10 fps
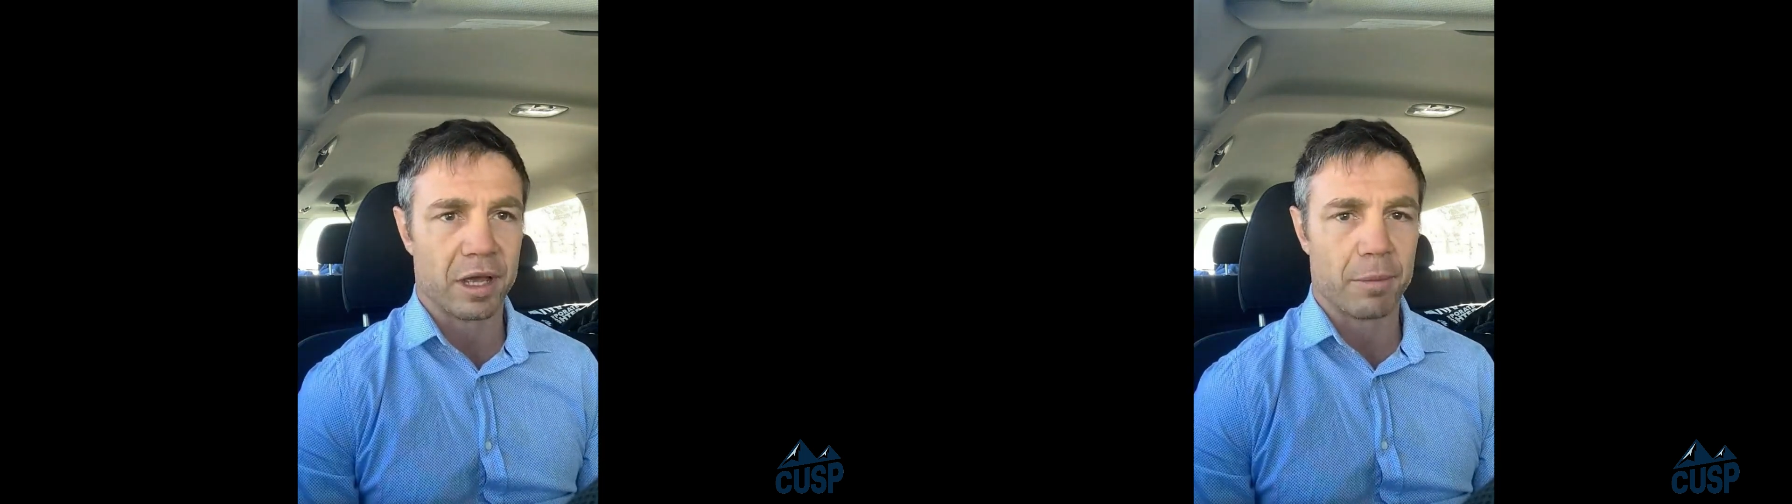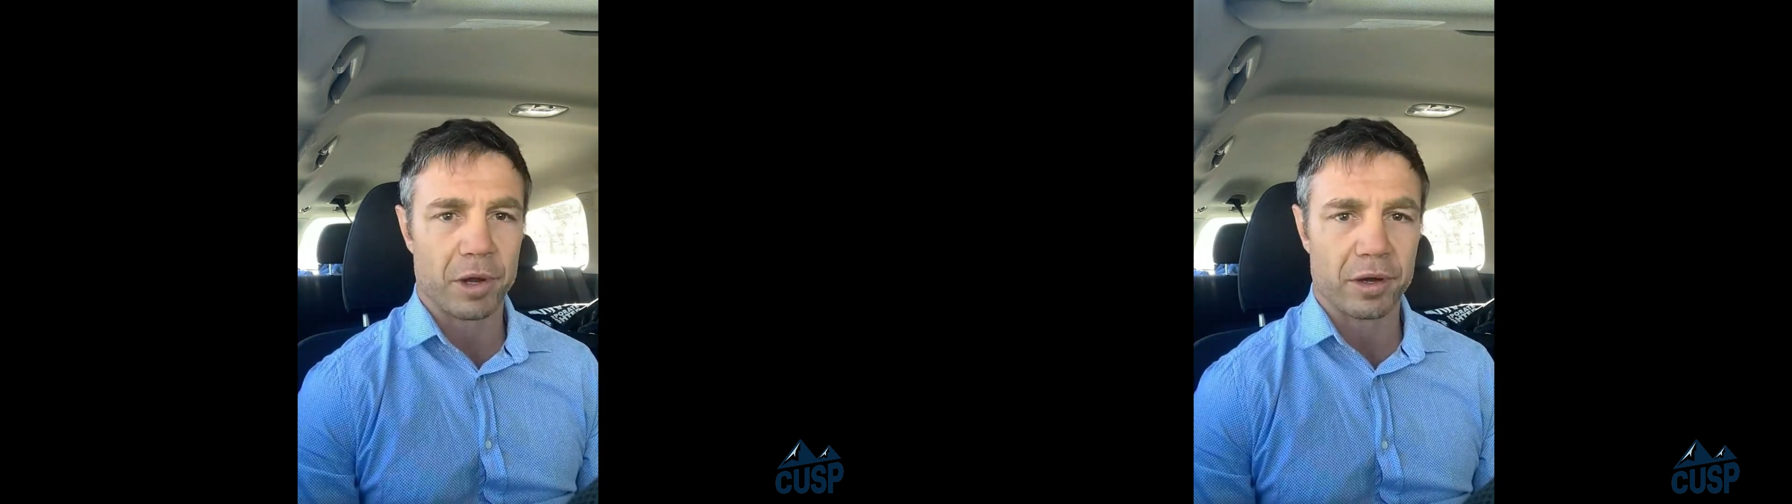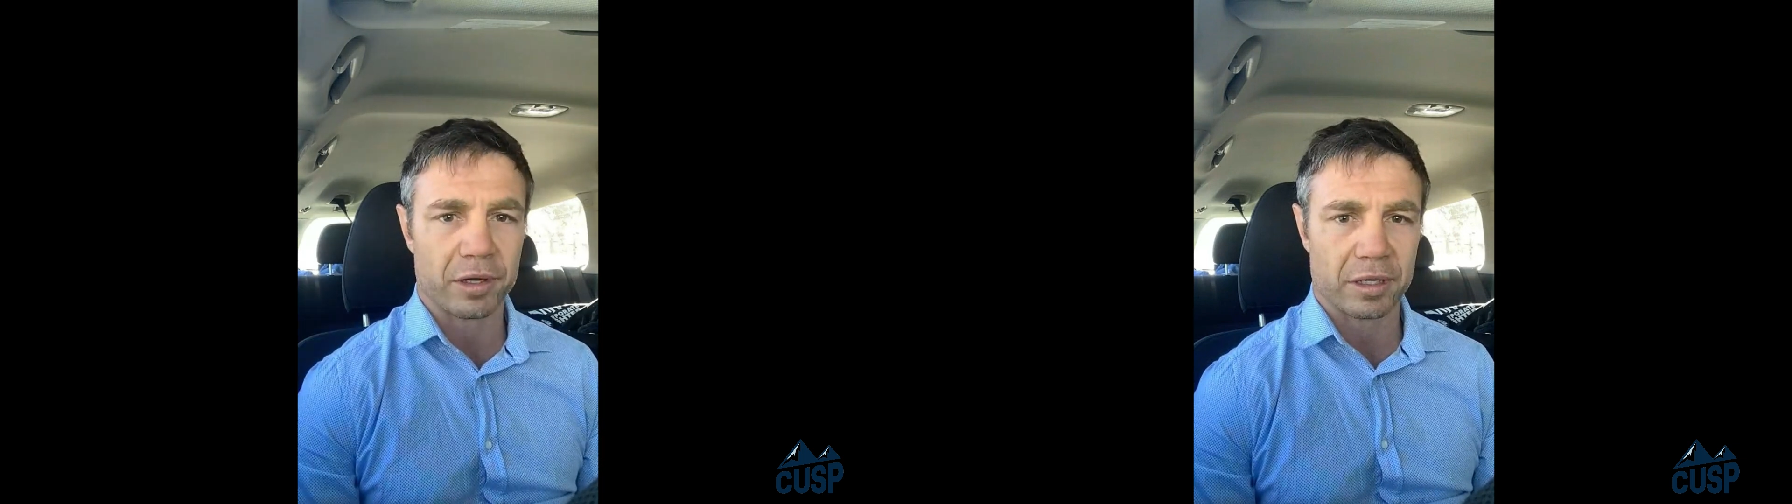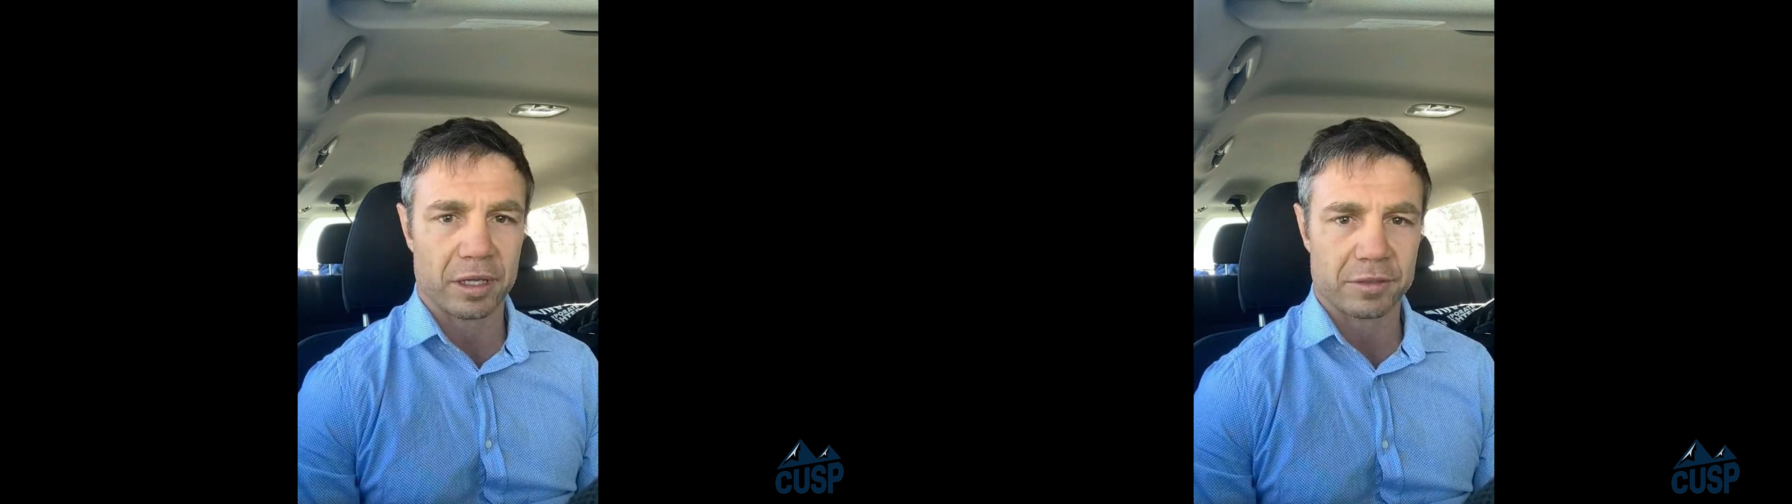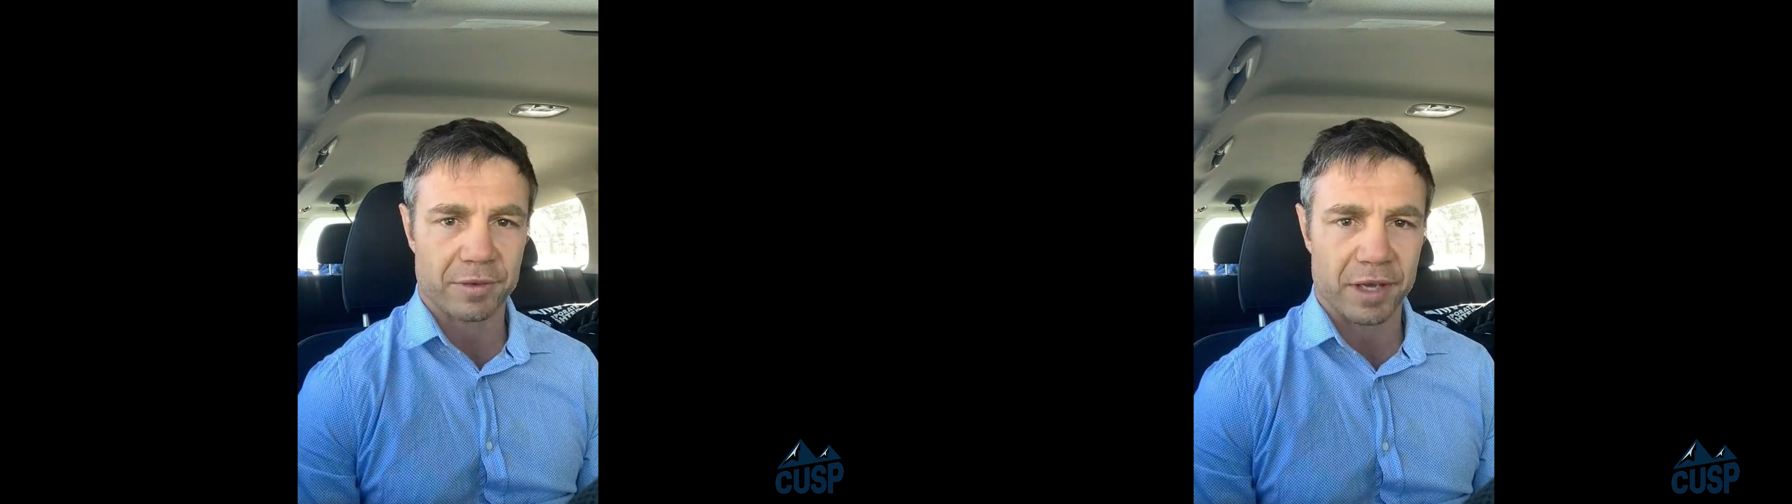America,
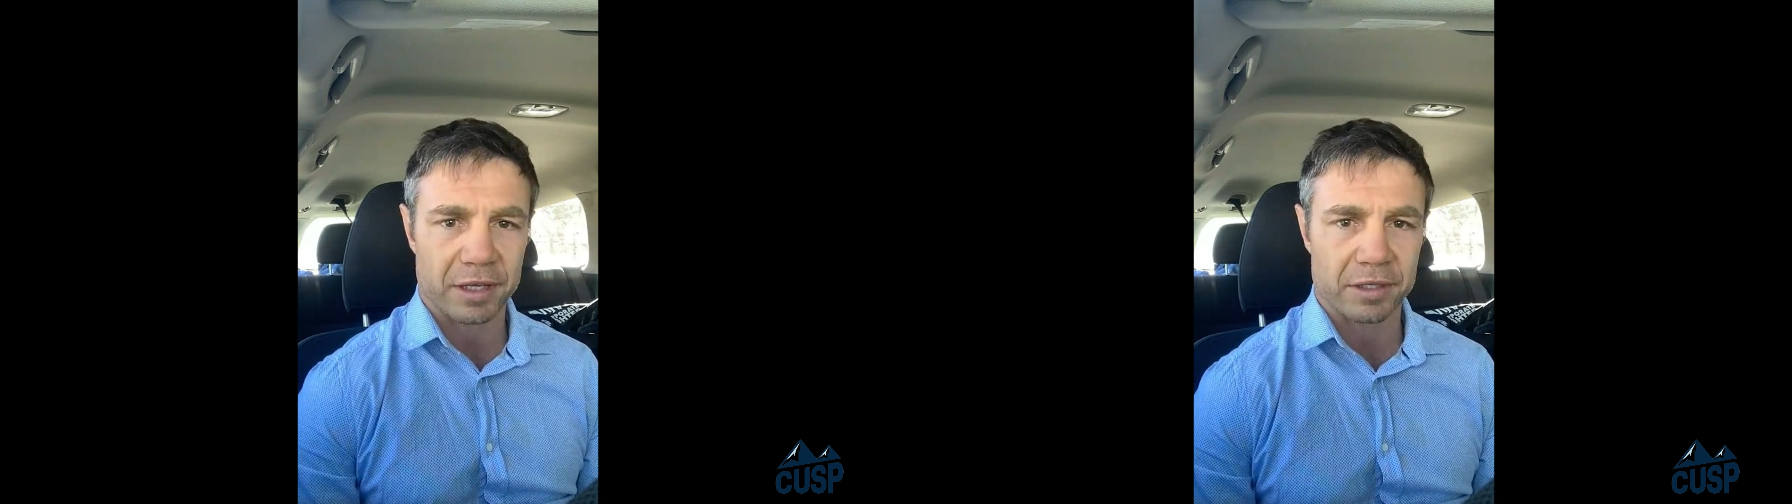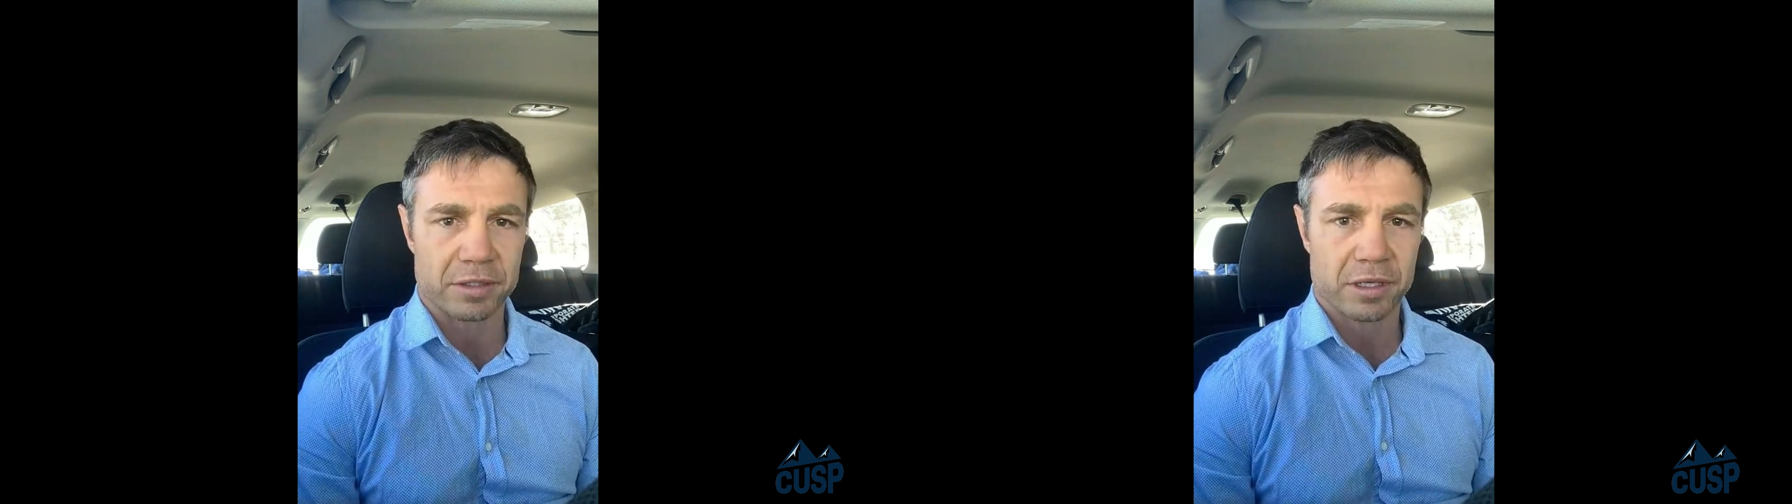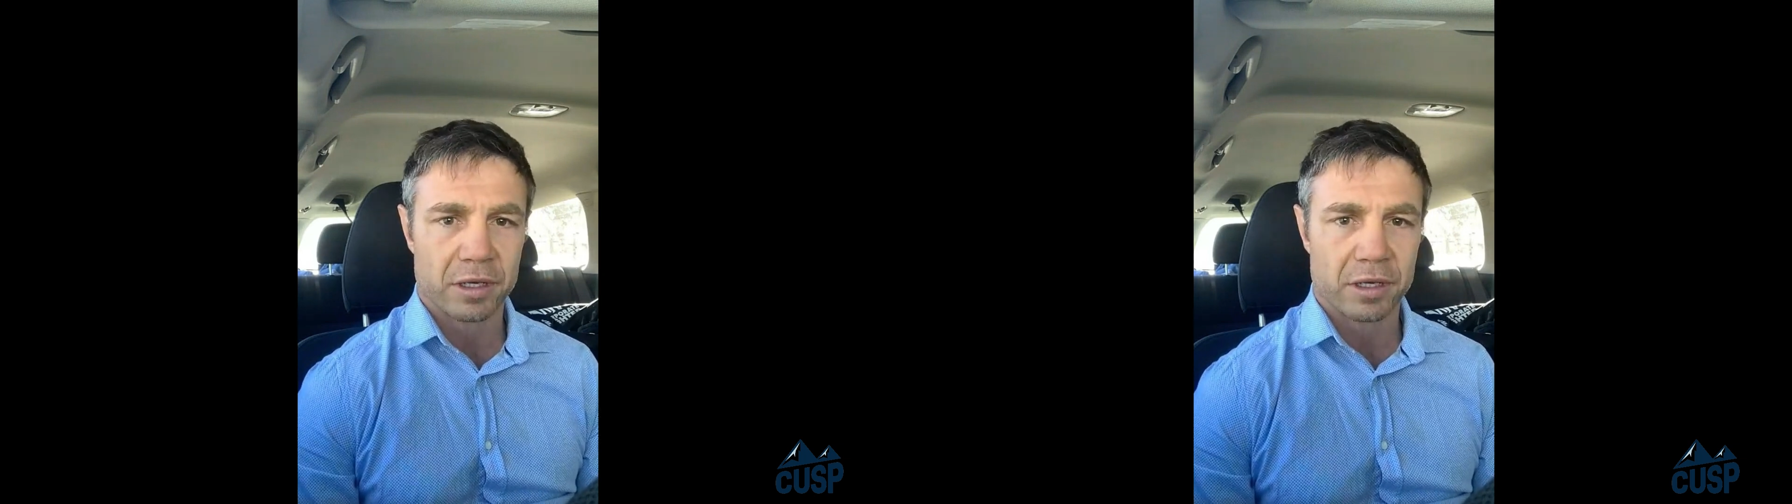Las Vegas,